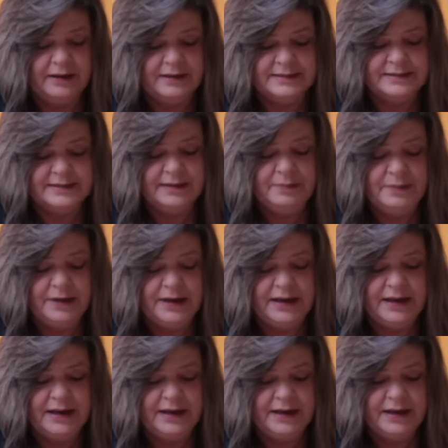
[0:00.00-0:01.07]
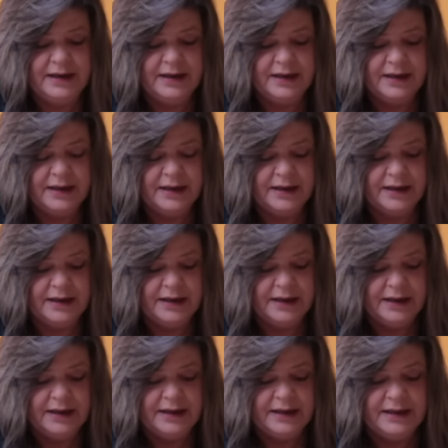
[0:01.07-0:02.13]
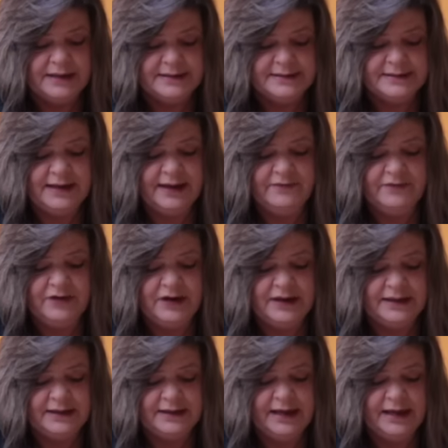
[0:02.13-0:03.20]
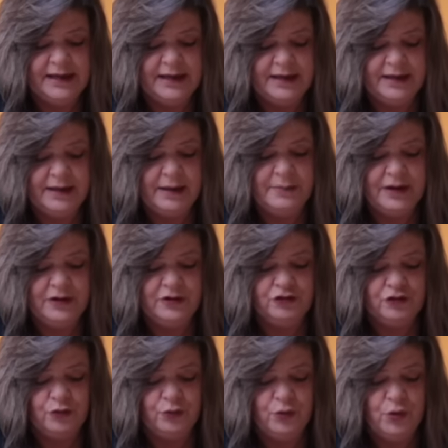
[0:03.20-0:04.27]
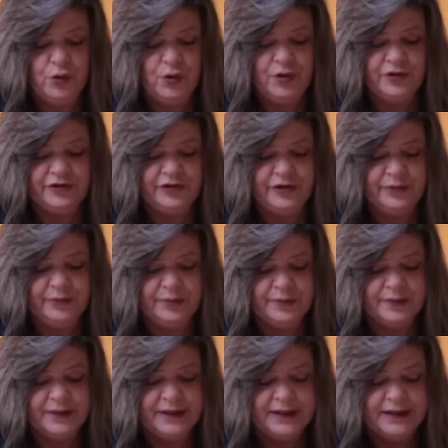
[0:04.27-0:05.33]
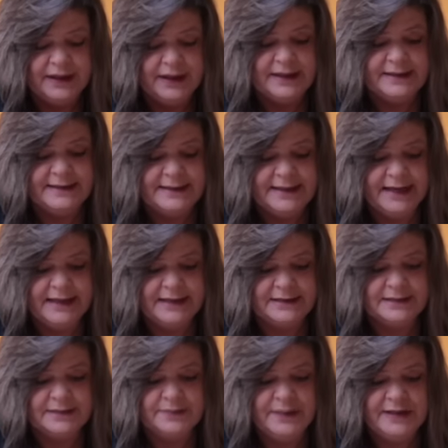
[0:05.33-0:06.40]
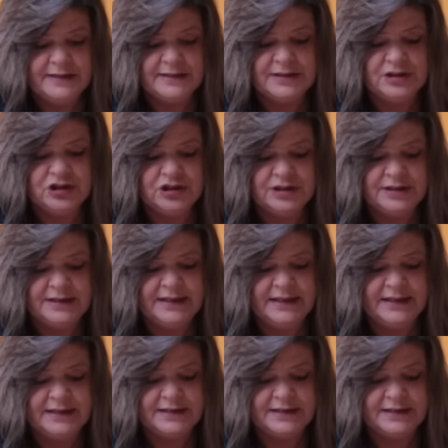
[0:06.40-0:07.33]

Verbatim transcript: somebody is definitely coming toward you. Text messages, text